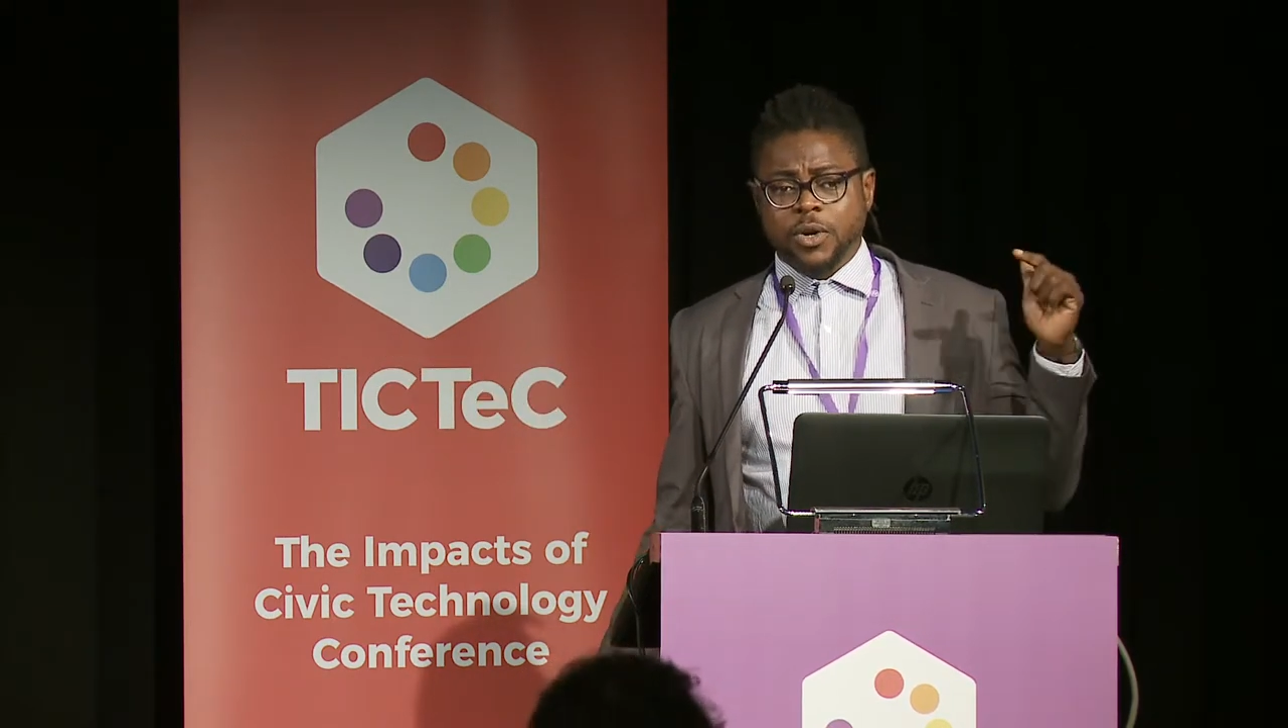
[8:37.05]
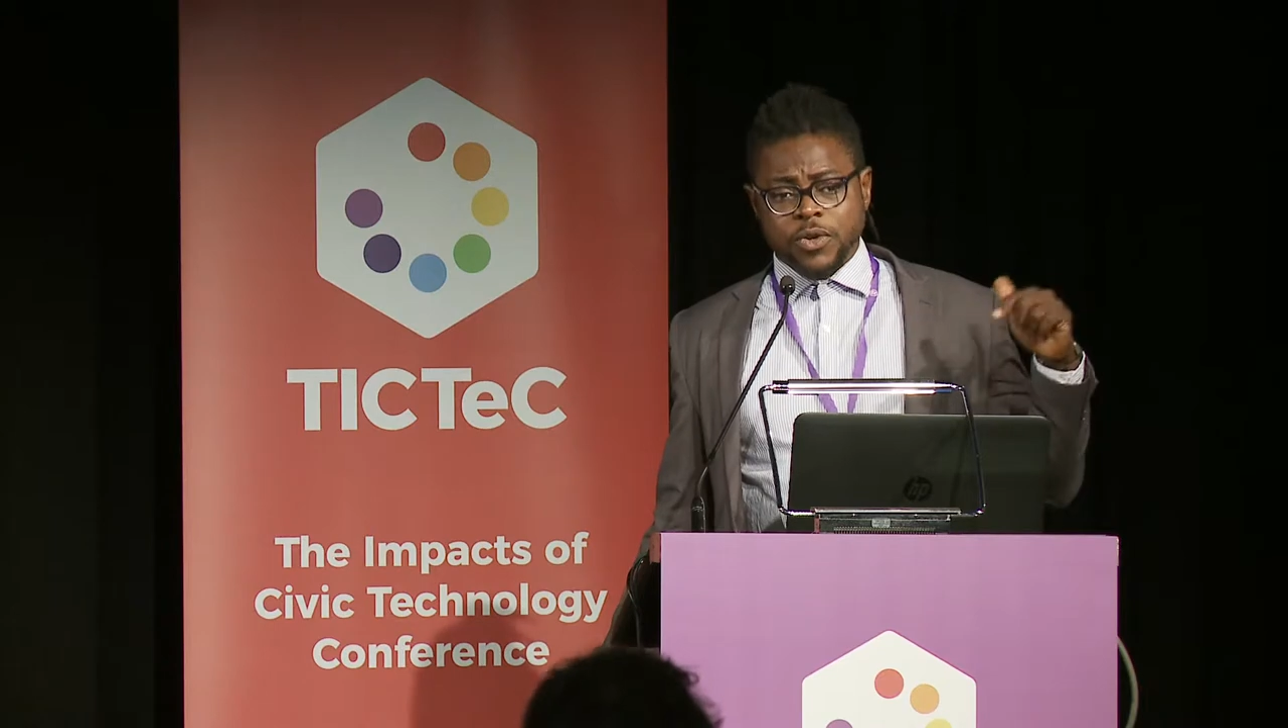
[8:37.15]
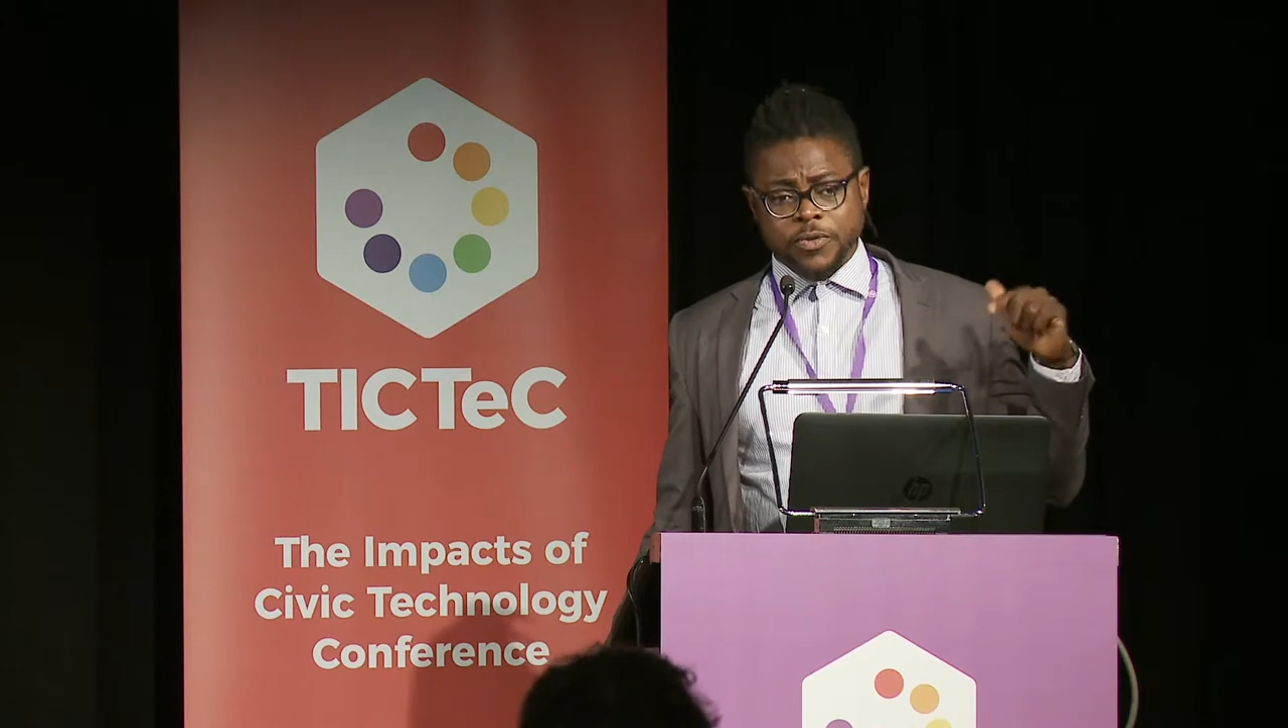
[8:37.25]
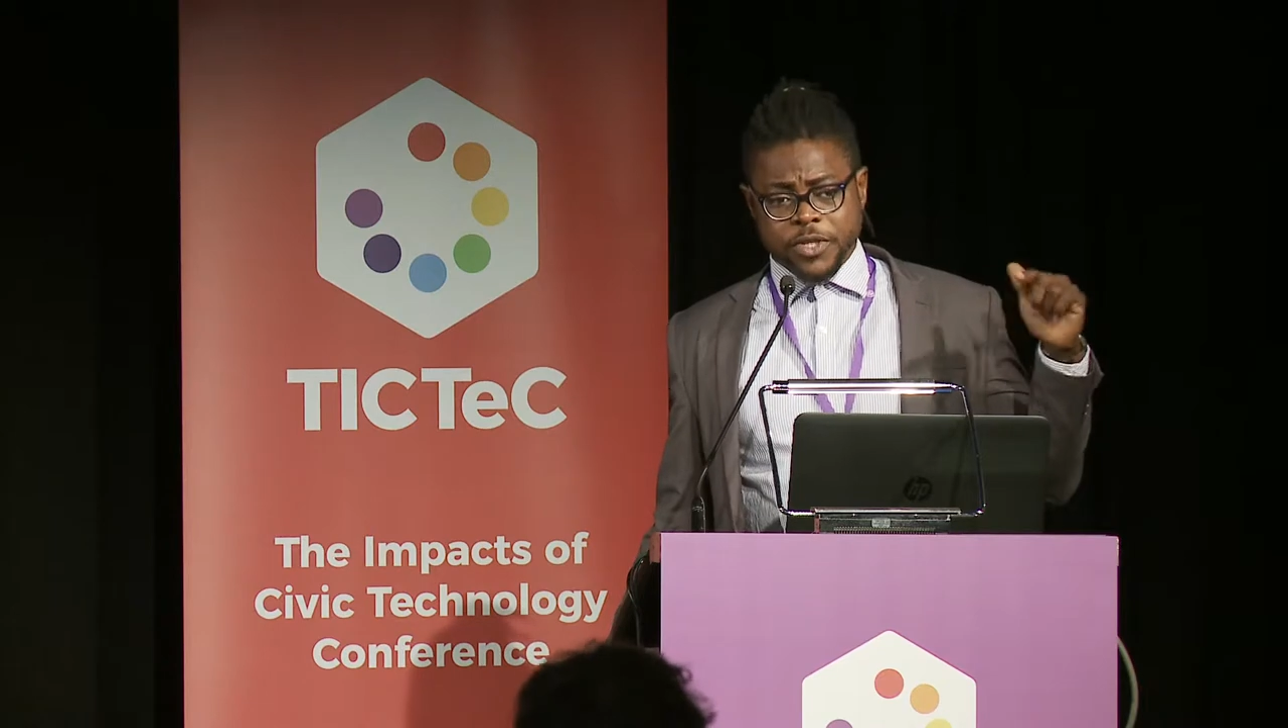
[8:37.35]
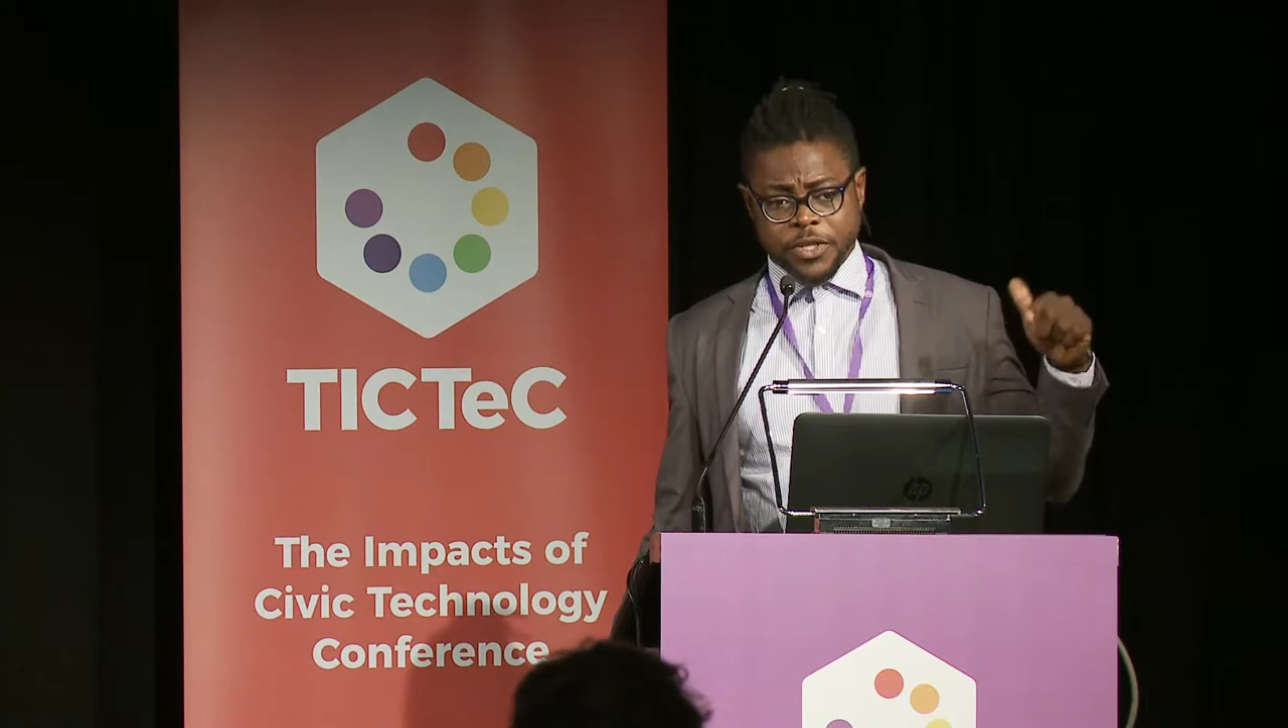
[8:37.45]

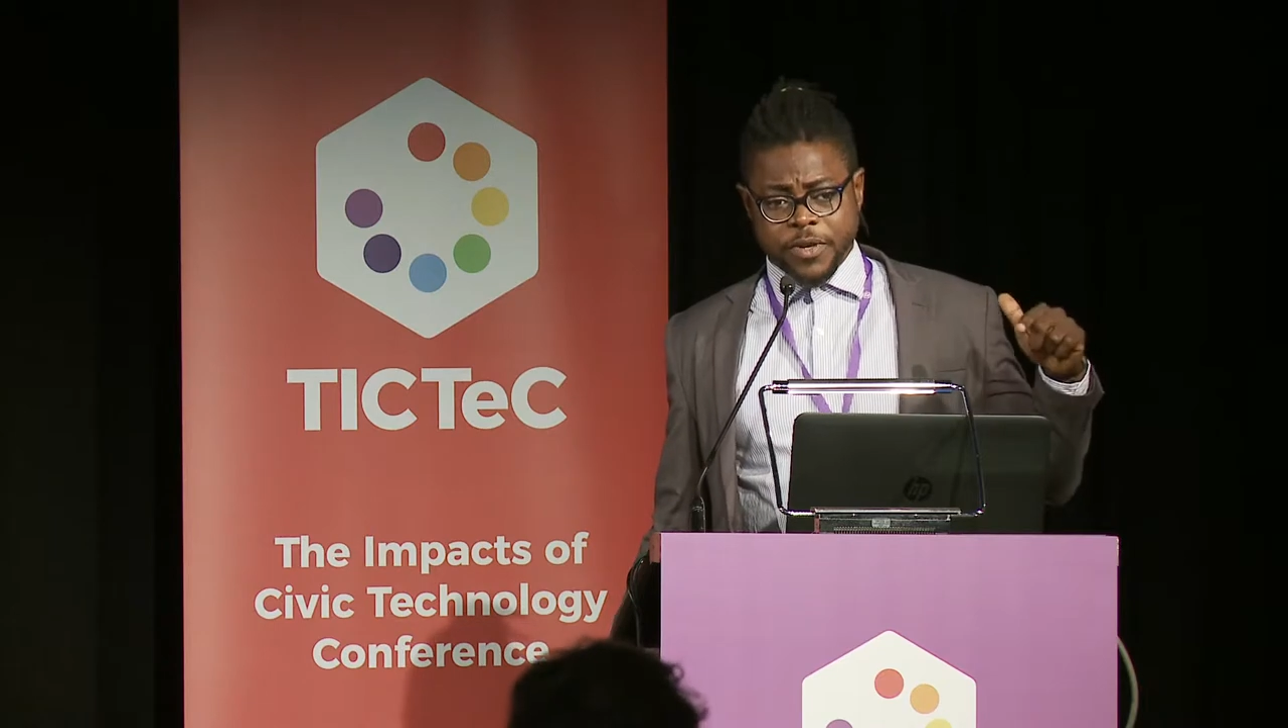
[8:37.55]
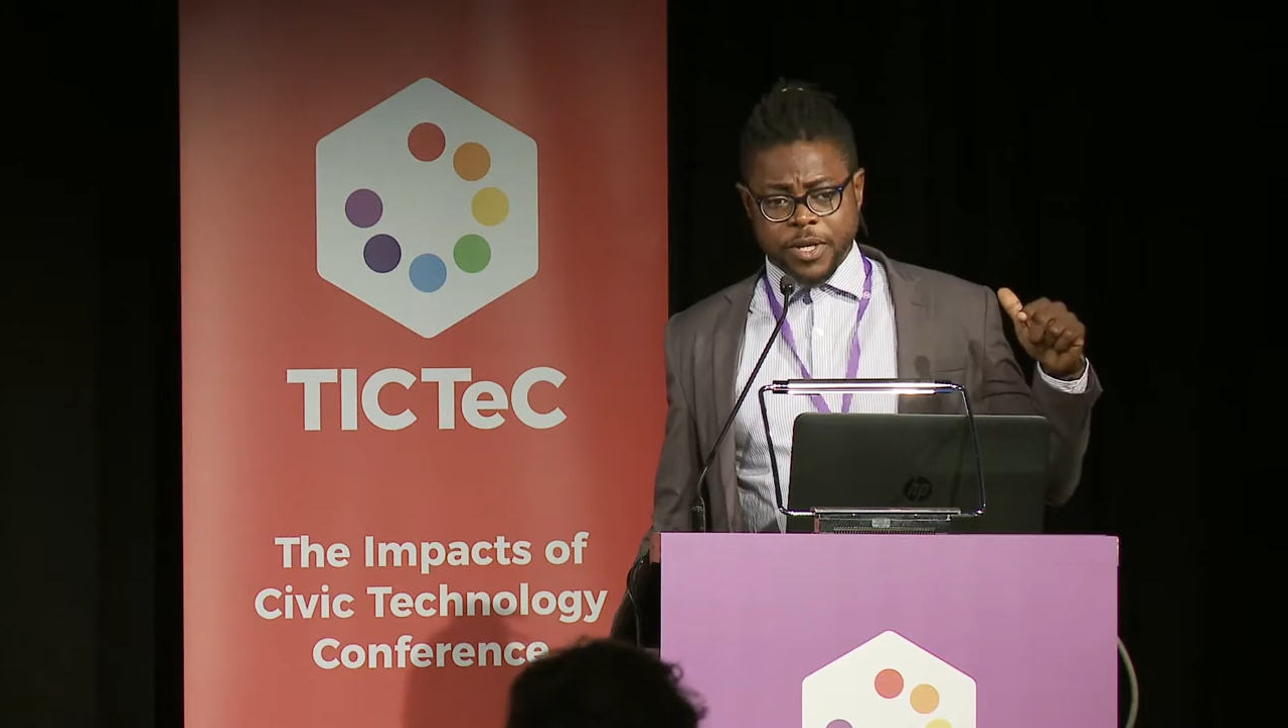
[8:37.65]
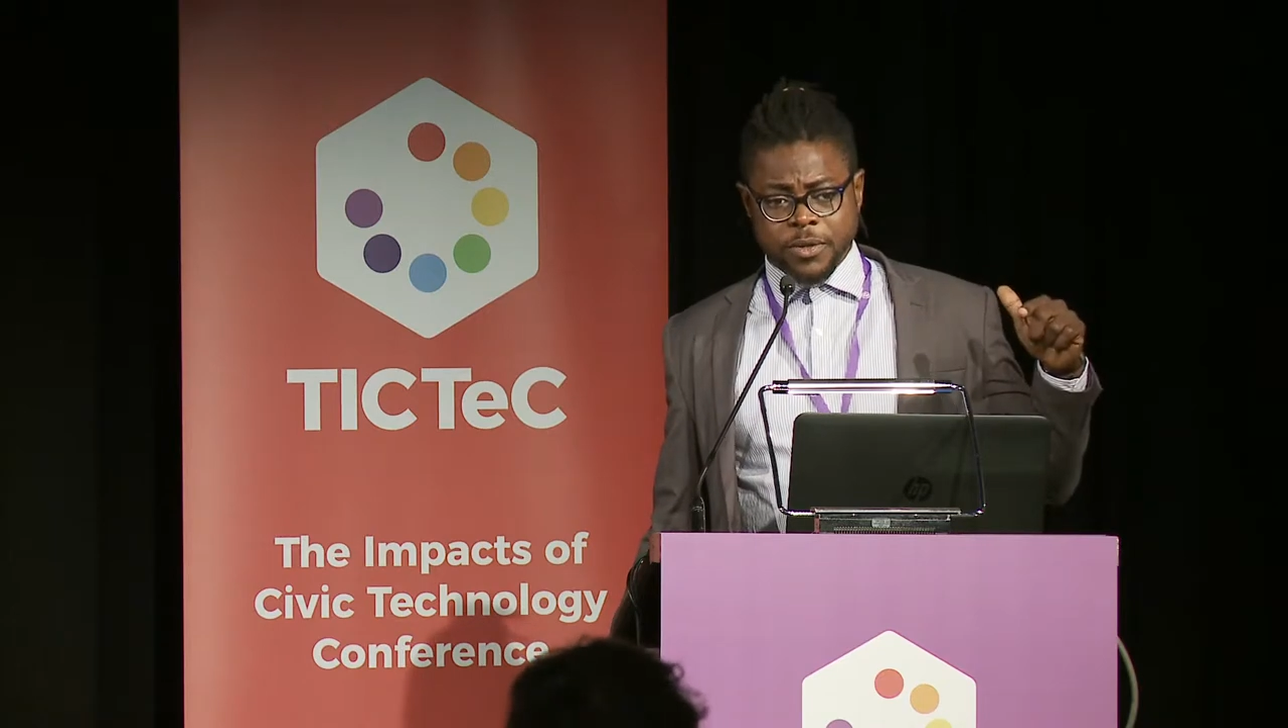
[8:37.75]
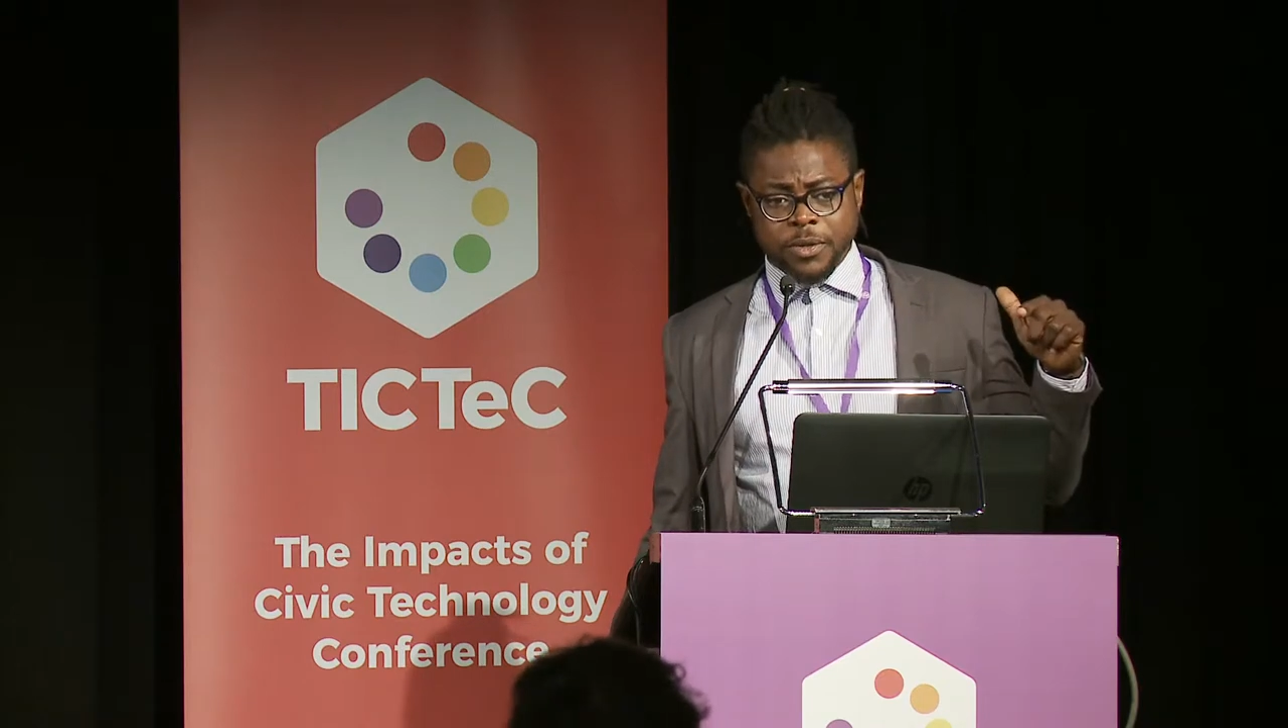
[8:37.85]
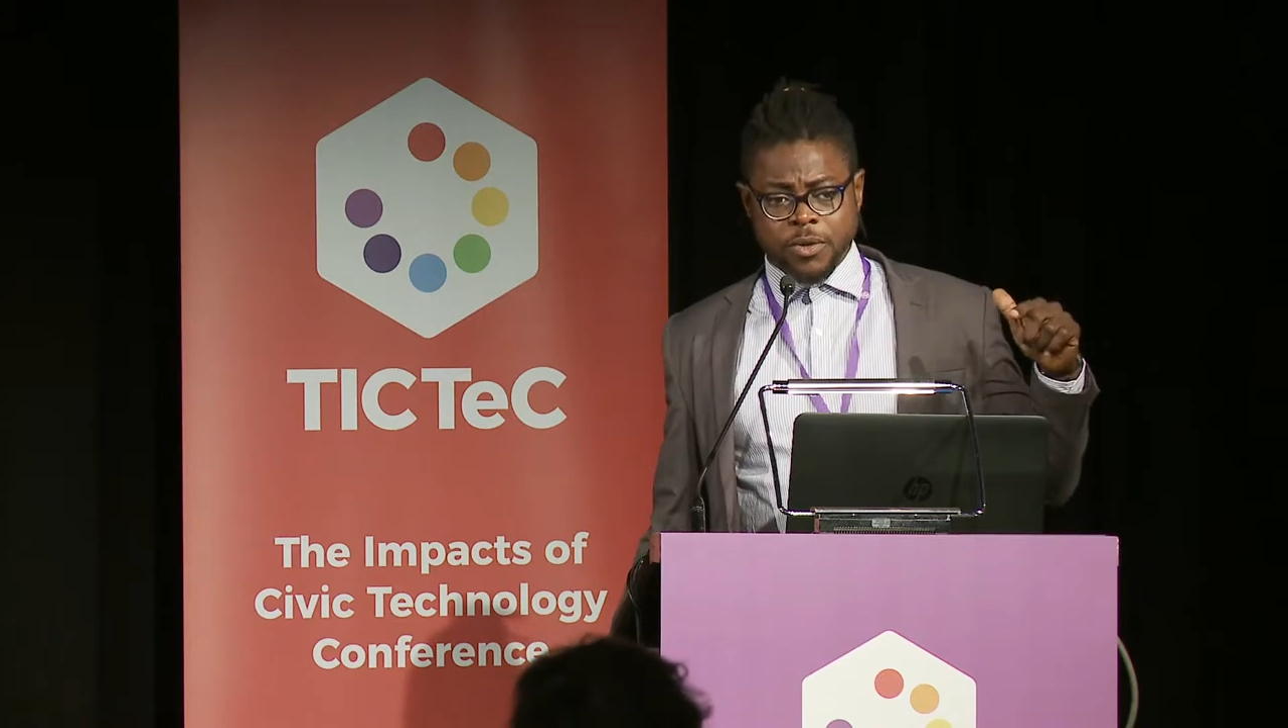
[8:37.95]
Code for Sierra Leone,